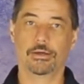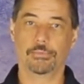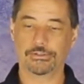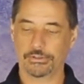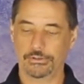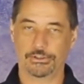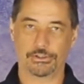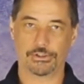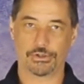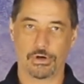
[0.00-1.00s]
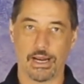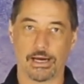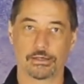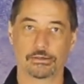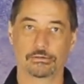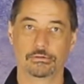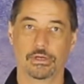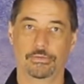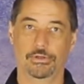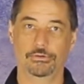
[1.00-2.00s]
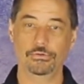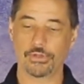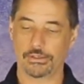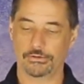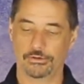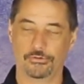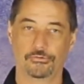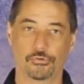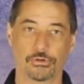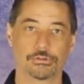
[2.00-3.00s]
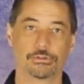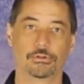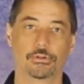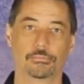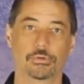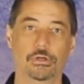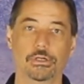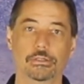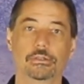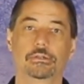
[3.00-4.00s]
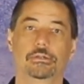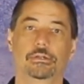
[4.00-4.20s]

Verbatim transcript: basically contract, and they do that to force the blood